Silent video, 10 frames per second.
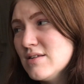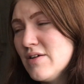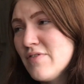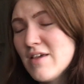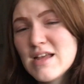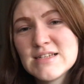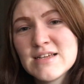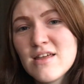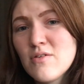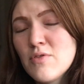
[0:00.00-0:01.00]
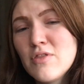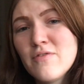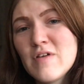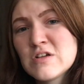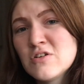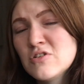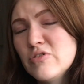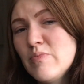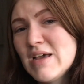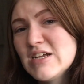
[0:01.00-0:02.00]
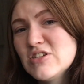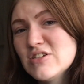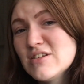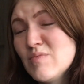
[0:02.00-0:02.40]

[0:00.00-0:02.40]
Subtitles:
If they get together within the first 100 pages,